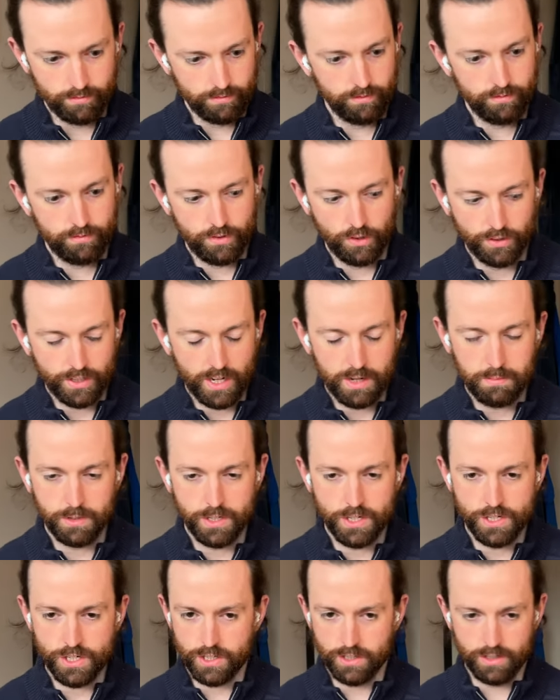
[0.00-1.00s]
Full-time
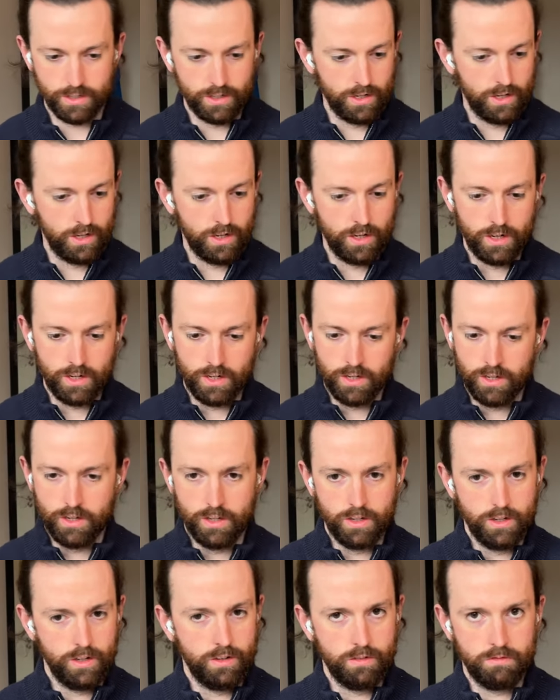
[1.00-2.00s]
position
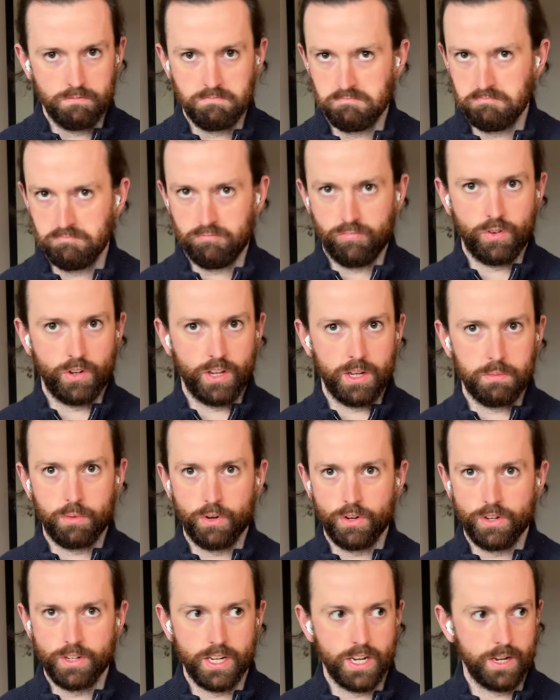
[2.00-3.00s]
for that point
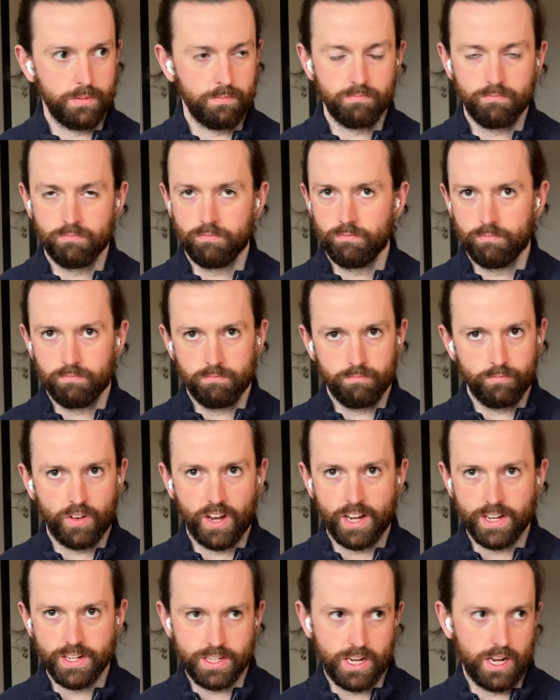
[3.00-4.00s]
in time,
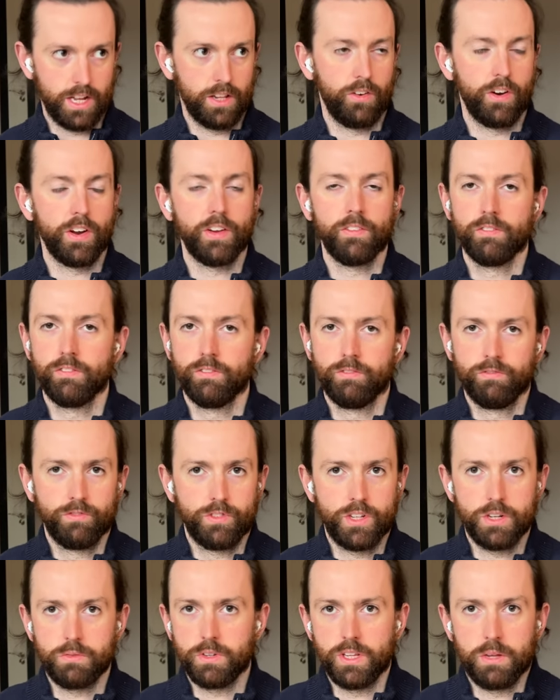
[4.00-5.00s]
fine salary.
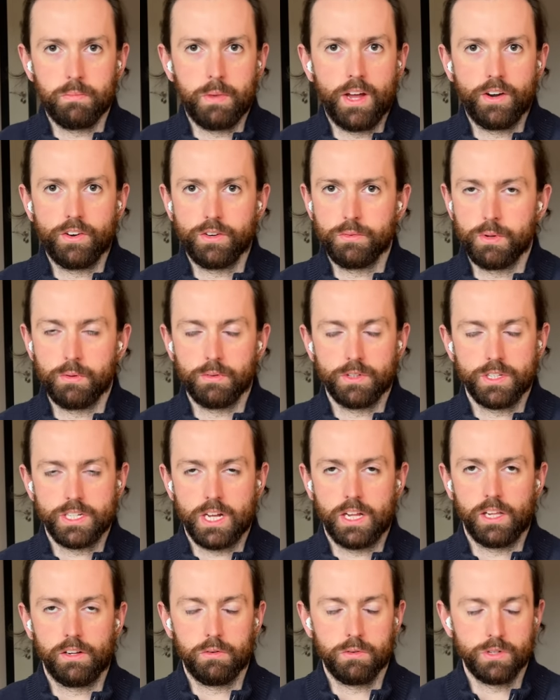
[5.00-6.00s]
Didn't really matter to me what the
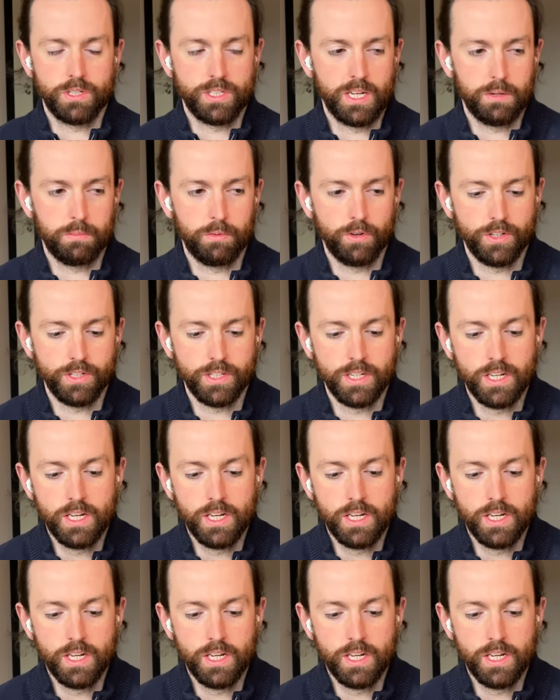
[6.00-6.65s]
salary was at that point.